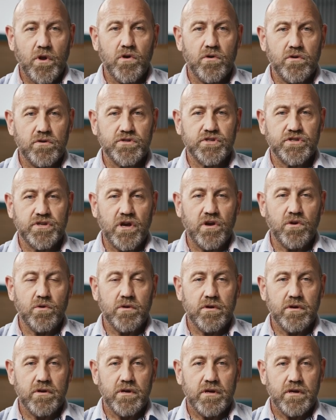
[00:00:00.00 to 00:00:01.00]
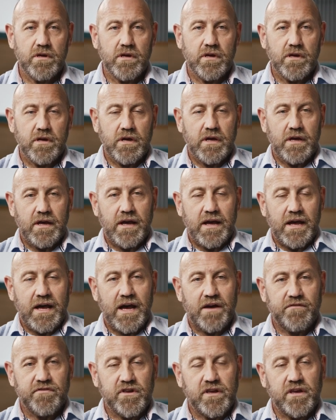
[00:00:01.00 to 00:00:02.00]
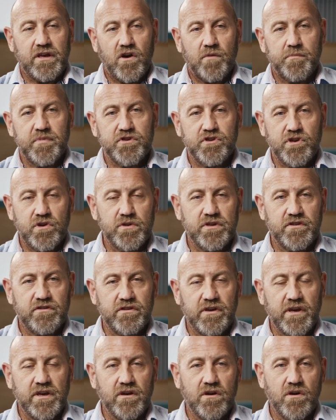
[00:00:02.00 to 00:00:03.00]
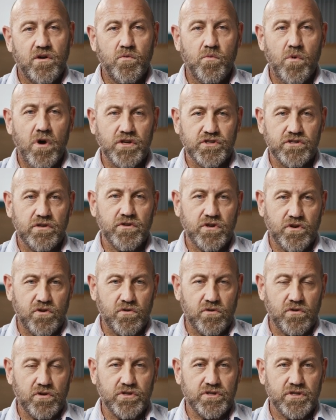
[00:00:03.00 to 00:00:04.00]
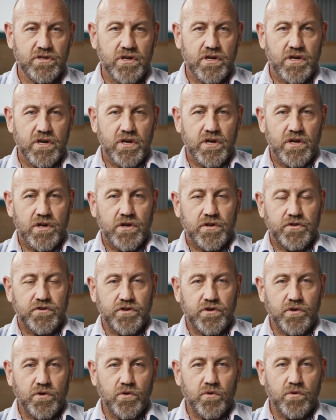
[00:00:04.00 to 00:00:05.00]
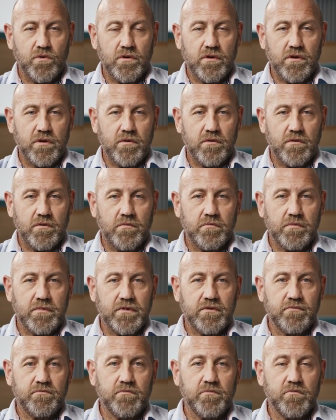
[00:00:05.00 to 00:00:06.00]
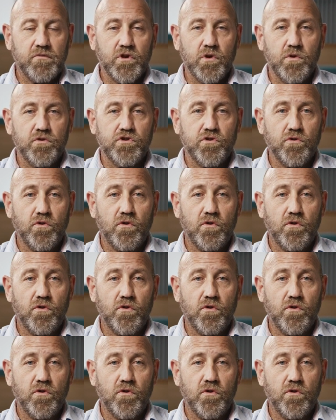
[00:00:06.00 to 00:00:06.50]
will also have the opportunity, whilst on the course, to use